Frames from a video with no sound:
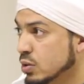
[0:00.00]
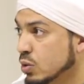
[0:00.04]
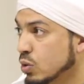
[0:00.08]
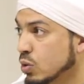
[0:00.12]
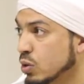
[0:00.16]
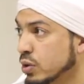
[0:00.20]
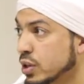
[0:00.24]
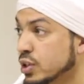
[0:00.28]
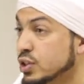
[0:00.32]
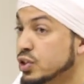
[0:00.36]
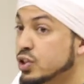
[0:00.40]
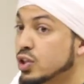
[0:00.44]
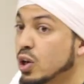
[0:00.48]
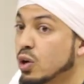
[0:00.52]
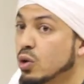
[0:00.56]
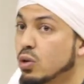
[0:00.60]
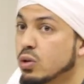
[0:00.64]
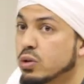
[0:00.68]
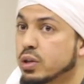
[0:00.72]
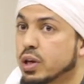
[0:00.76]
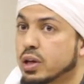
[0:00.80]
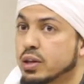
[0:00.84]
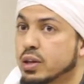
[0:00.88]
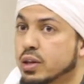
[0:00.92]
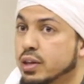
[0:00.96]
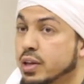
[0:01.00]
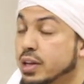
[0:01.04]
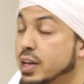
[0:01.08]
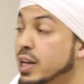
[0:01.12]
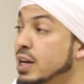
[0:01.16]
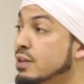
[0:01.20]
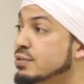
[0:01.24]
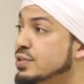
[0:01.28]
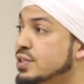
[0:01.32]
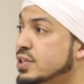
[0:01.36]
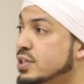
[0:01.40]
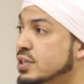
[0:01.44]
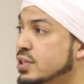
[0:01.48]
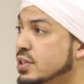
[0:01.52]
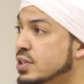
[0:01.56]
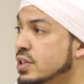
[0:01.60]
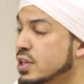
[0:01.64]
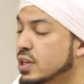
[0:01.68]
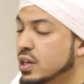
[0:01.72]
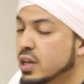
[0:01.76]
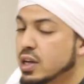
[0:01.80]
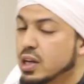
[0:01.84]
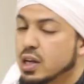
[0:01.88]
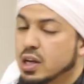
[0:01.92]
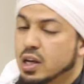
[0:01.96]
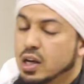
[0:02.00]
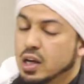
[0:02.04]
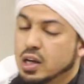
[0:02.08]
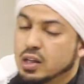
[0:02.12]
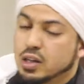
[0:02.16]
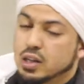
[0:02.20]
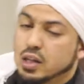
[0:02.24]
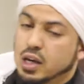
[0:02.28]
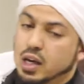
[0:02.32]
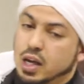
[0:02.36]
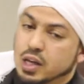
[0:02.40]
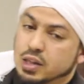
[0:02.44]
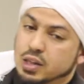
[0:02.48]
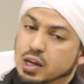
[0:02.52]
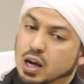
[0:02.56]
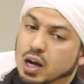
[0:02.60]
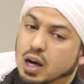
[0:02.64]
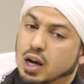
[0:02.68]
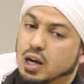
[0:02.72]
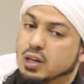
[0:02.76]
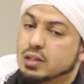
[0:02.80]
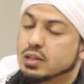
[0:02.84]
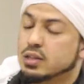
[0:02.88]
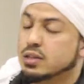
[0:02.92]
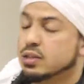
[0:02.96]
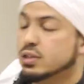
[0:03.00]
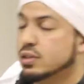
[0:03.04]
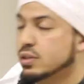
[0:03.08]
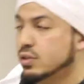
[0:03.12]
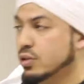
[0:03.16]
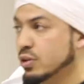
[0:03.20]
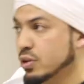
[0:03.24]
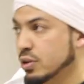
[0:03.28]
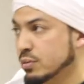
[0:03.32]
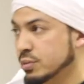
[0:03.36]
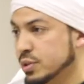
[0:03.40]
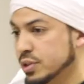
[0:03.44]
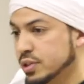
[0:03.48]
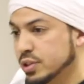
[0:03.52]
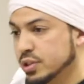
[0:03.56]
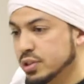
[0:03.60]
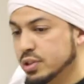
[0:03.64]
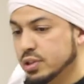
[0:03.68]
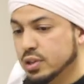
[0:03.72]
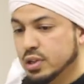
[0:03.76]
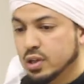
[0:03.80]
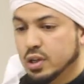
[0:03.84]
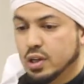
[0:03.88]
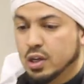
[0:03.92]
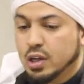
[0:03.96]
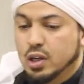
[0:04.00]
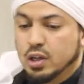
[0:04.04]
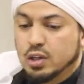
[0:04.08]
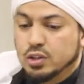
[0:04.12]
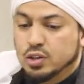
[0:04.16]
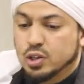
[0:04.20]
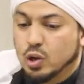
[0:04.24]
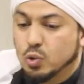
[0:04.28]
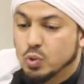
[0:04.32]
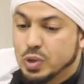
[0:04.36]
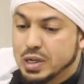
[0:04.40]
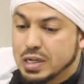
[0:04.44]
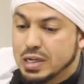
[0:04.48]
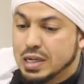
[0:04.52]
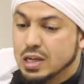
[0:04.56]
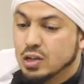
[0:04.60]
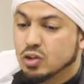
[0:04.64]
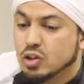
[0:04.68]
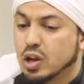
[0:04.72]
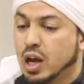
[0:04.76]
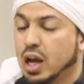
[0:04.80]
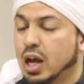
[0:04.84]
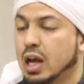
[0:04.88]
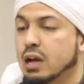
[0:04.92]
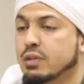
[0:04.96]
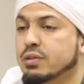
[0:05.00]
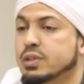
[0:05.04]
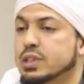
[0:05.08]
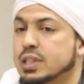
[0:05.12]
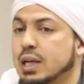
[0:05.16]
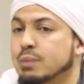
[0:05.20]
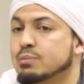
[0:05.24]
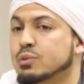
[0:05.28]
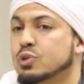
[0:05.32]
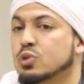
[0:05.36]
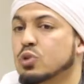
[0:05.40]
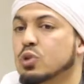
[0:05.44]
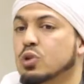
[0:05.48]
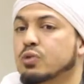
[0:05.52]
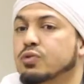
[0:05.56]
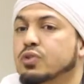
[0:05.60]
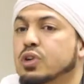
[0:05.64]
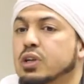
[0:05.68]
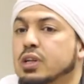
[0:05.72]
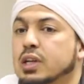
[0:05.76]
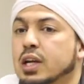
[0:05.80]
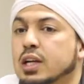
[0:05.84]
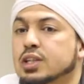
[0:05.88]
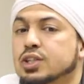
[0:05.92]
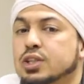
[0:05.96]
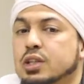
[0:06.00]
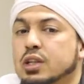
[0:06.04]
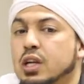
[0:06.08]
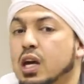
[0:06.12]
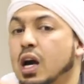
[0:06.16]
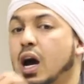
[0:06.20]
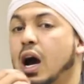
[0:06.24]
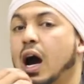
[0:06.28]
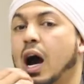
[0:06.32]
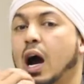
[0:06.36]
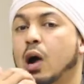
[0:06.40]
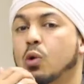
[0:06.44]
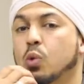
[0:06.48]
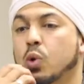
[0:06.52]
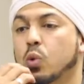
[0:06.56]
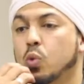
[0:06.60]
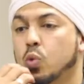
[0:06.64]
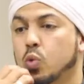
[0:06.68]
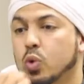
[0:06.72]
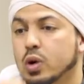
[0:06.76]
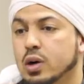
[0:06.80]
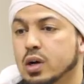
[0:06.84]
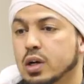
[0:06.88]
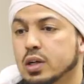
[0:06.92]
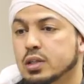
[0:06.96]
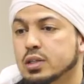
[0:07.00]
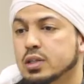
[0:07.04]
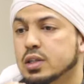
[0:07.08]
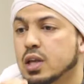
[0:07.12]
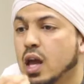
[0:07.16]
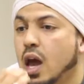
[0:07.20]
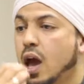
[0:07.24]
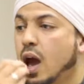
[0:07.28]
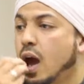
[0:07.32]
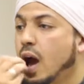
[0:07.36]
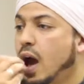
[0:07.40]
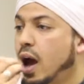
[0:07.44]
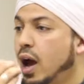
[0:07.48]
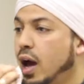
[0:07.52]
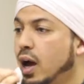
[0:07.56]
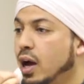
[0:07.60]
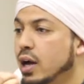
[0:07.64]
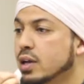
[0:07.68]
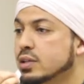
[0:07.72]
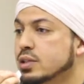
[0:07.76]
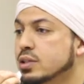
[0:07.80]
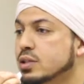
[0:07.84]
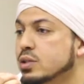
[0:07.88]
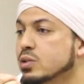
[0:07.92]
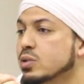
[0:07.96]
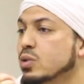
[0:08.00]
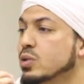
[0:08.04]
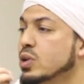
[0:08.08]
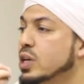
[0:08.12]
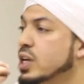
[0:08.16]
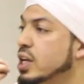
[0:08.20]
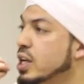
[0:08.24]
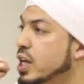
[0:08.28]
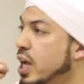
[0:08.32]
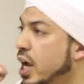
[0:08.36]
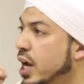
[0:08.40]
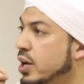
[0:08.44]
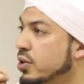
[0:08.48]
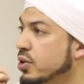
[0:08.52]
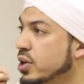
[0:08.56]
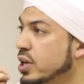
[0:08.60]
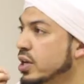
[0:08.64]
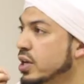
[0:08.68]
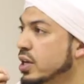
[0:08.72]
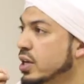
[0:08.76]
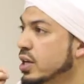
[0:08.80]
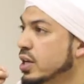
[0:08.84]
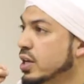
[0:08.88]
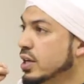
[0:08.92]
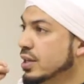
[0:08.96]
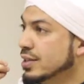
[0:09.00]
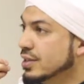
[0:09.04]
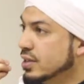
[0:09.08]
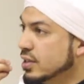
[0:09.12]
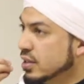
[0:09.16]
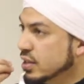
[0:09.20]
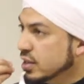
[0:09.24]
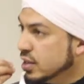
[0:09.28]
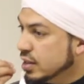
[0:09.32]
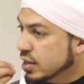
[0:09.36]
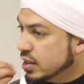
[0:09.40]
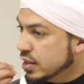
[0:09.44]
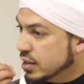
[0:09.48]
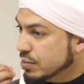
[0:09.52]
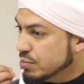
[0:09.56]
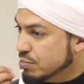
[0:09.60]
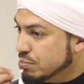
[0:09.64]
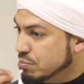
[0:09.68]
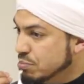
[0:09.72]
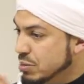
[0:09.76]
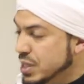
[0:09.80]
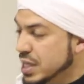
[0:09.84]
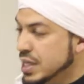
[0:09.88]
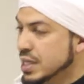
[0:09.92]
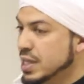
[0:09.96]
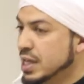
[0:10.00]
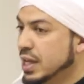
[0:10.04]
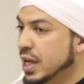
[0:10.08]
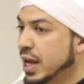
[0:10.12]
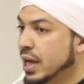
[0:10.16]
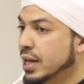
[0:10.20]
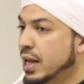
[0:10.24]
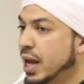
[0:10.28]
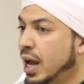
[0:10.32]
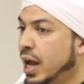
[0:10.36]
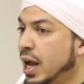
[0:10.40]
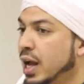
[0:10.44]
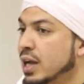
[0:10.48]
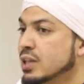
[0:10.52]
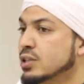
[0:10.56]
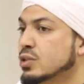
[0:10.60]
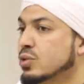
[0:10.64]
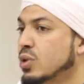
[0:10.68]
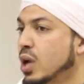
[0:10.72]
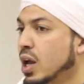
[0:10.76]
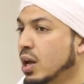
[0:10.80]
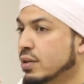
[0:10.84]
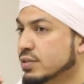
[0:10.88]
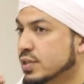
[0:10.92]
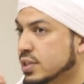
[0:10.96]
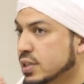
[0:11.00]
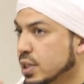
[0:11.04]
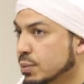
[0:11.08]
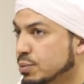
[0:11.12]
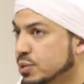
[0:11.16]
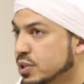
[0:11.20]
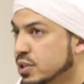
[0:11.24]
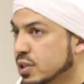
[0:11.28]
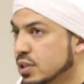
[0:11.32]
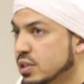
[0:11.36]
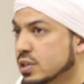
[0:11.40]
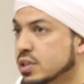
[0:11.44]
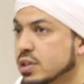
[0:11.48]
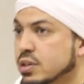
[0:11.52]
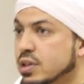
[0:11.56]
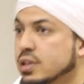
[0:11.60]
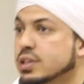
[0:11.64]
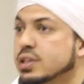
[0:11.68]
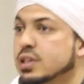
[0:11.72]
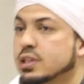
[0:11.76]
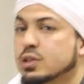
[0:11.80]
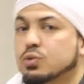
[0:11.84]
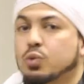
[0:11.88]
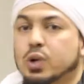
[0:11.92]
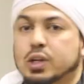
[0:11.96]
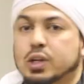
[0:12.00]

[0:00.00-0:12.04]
Or the soul, the, the, the nafs, in the, in the heart is synonymous. So we need to have some sort of connection. Our words has to carry meaning and has to have substance. This is